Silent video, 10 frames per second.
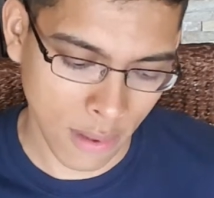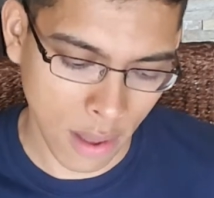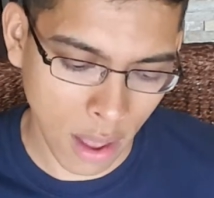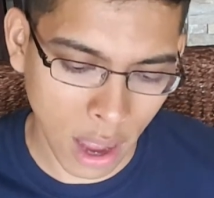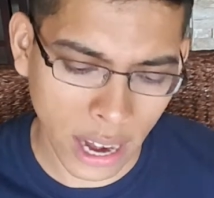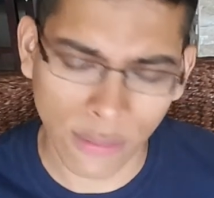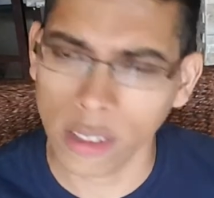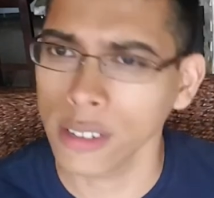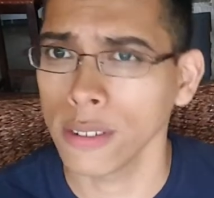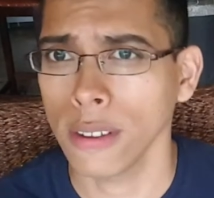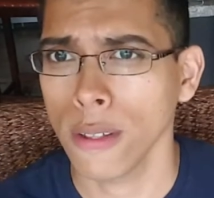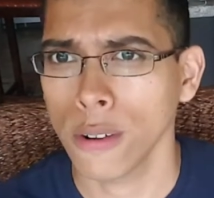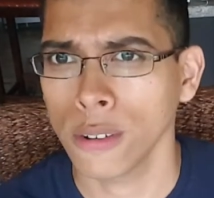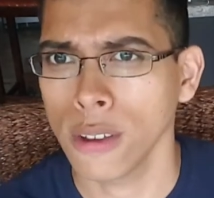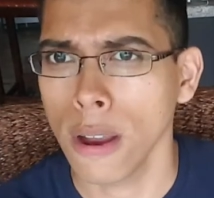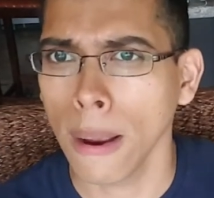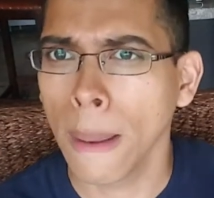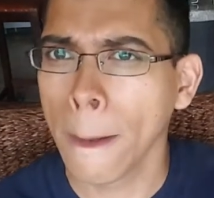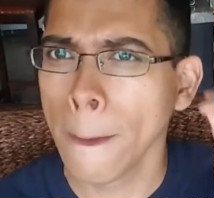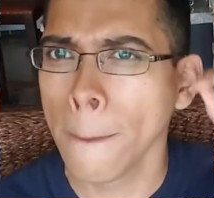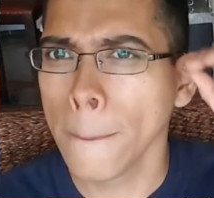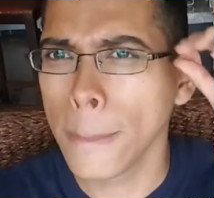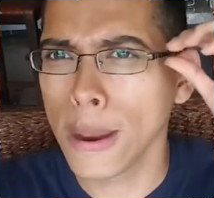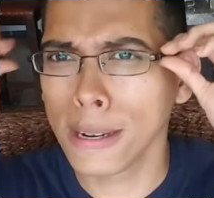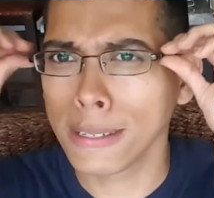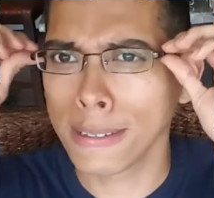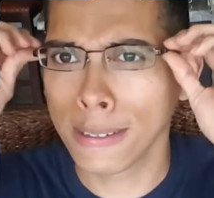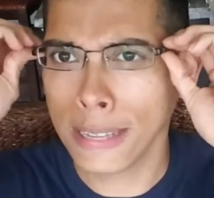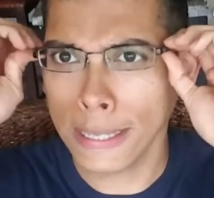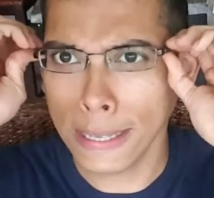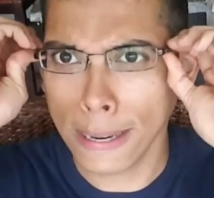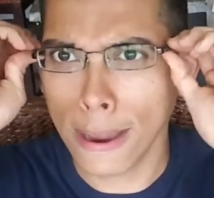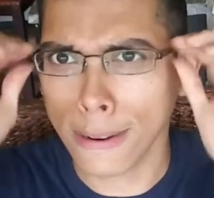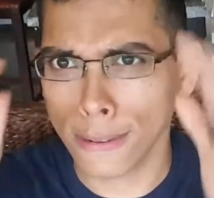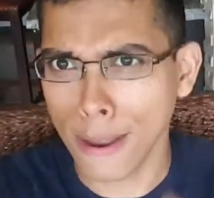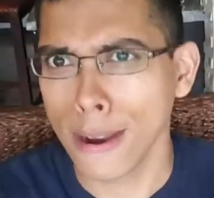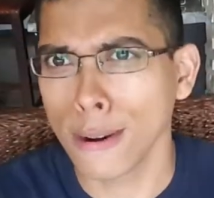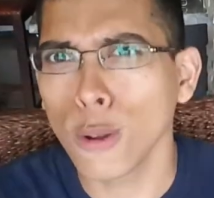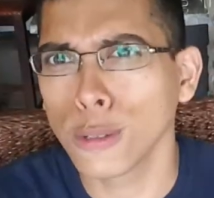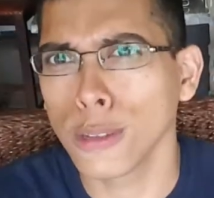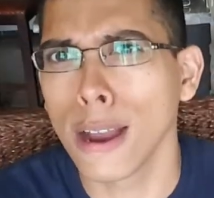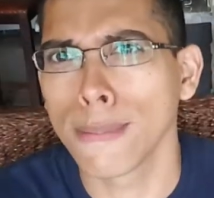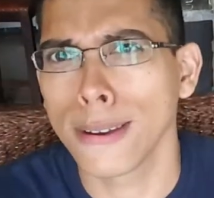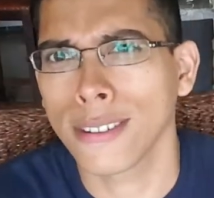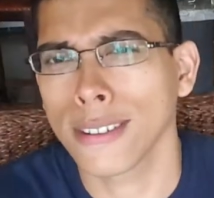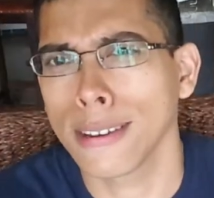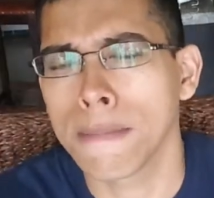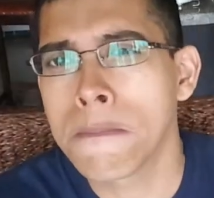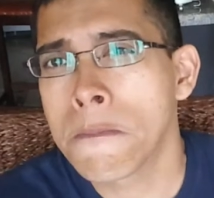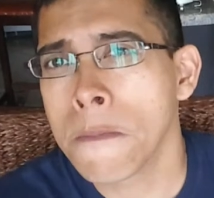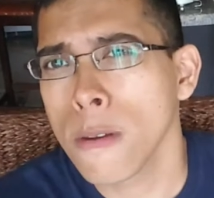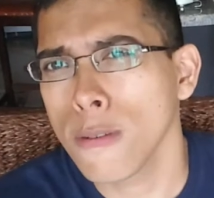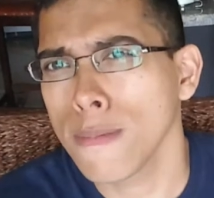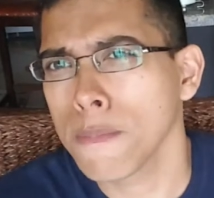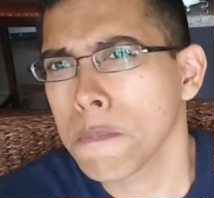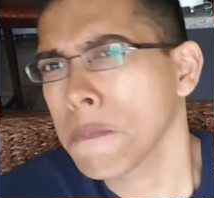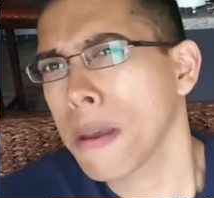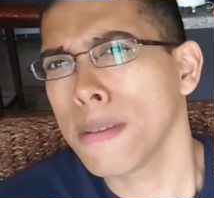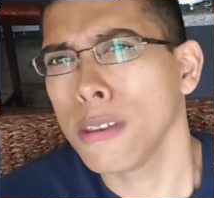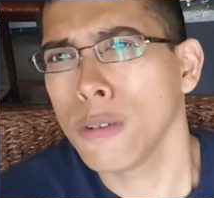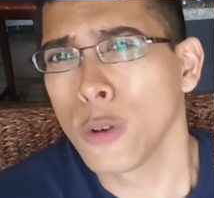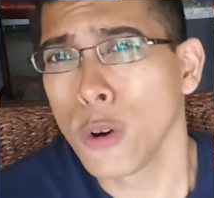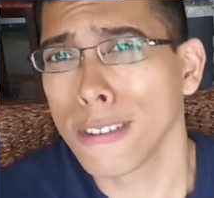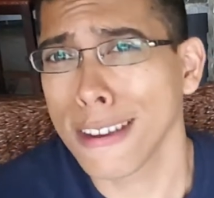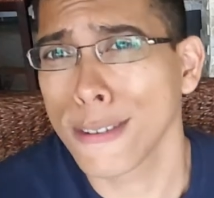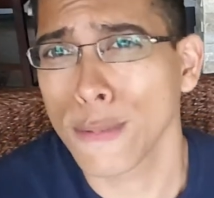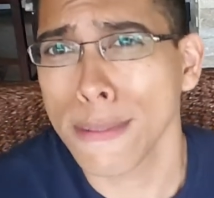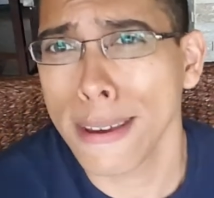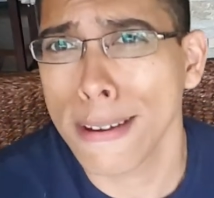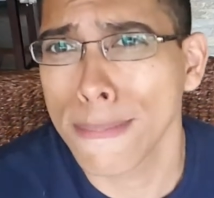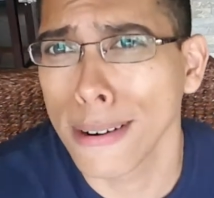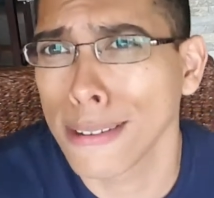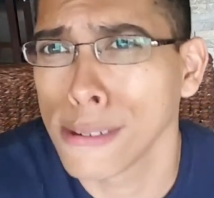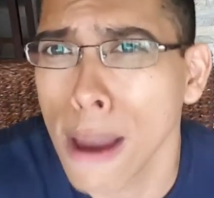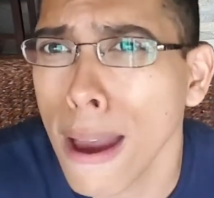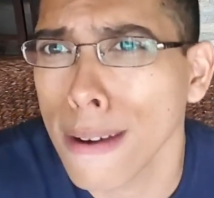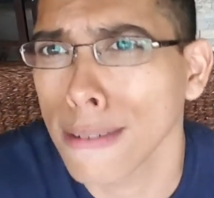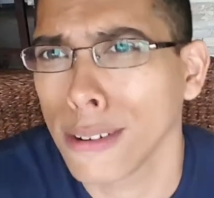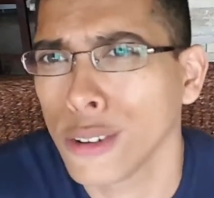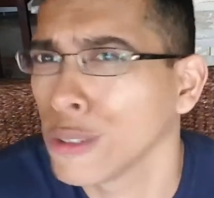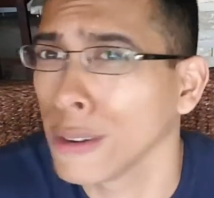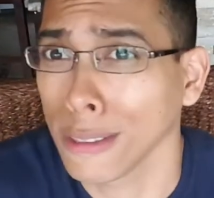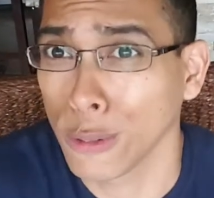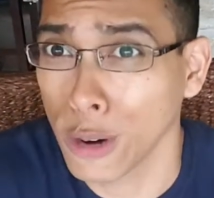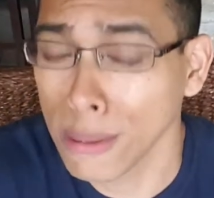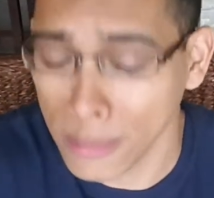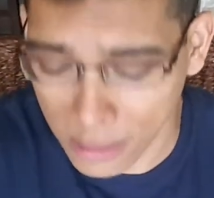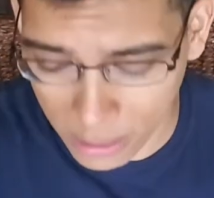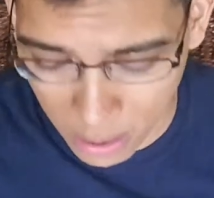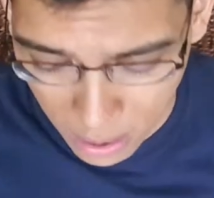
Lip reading: I'd have to listen to that other song, but that they got a song, an old song, basically. I mean, you could say it's a remake, but it's not. They just took the drums